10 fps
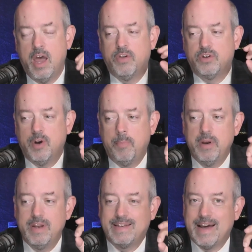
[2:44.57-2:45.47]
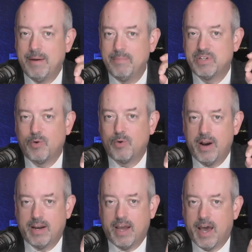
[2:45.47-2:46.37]
The tripping in Times
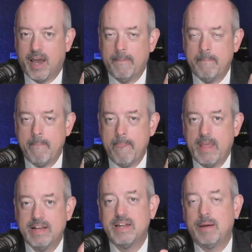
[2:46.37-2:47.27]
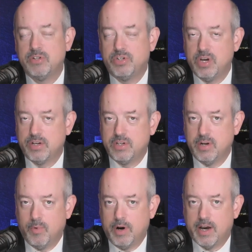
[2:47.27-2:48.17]
Square guy, his name is Justin
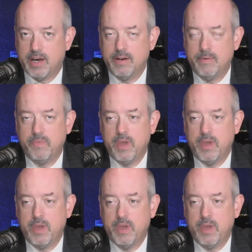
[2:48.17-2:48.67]
Awad.